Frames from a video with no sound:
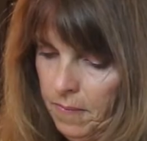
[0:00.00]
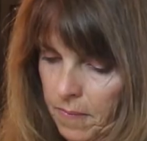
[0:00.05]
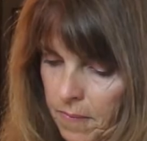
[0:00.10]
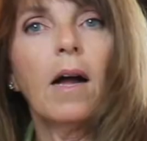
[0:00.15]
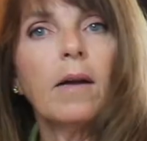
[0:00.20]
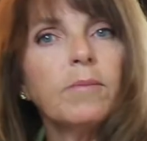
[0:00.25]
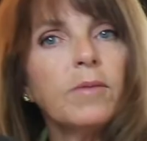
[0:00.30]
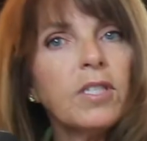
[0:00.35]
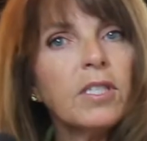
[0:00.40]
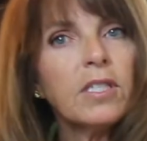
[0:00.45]

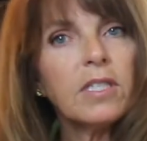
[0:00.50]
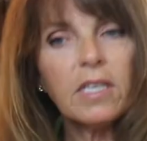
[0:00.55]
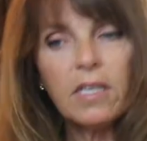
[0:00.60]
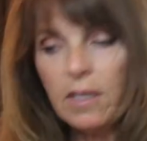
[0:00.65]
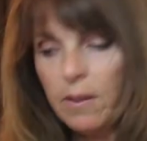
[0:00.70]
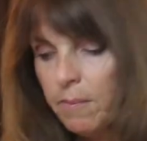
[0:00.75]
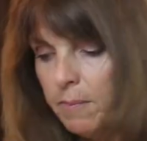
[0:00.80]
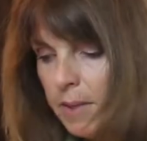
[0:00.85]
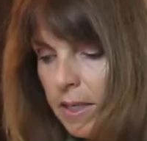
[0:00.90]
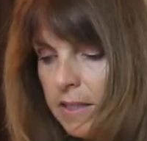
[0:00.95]
I'm just
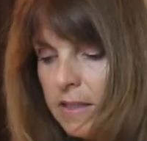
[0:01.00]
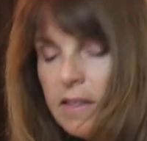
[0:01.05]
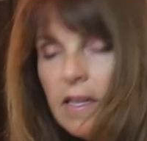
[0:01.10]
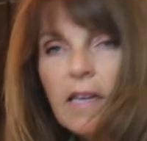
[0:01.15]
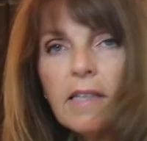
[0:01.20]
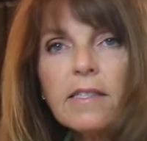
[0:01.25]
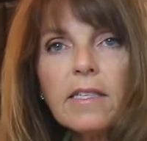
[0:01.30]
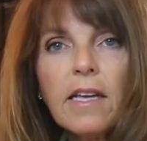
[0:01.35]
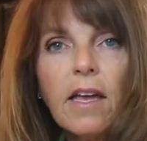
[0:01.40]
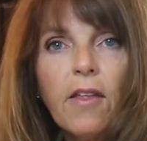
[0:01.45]
gonna mix
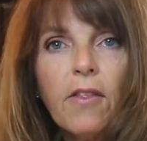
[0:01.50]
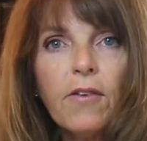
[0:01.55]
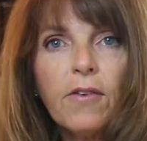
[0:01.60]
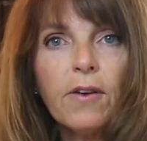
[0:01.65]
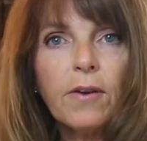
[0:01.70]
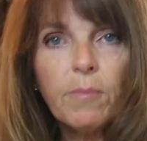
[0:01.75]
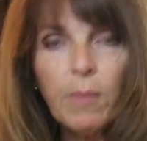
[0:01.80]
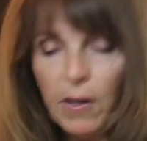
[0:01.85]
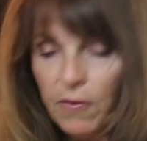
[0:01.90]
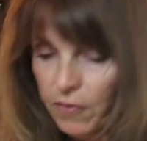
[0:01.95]
that together
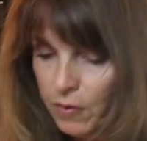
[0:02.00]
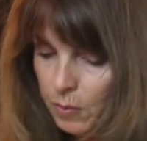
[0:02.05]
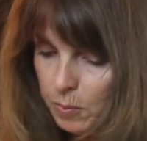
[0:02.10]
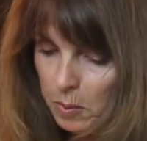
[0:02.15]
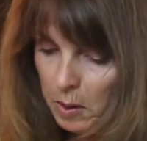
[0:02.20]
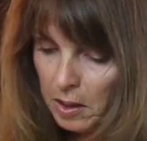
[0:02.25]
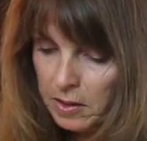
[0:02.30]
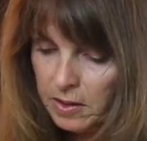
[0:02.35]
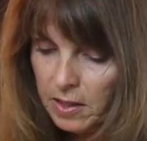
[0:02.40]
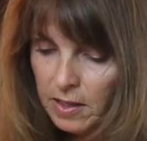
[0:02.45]
in my food
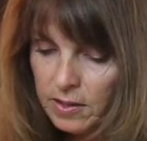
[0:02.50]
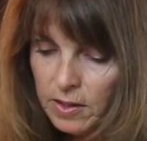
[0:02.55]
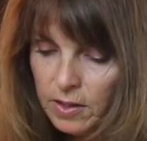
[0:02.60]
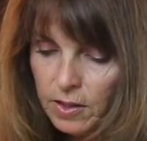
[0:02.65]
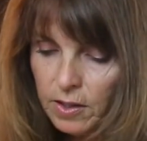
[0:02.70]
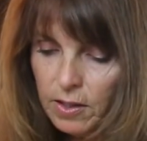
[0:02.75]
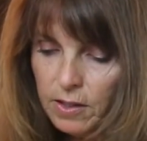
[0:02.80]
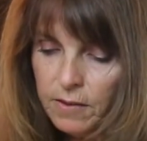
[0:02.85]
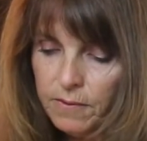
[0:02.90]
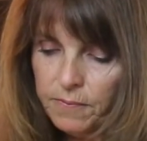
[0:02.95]

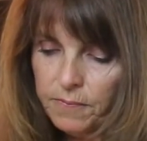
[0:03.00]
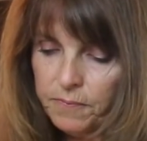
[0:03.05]
processor.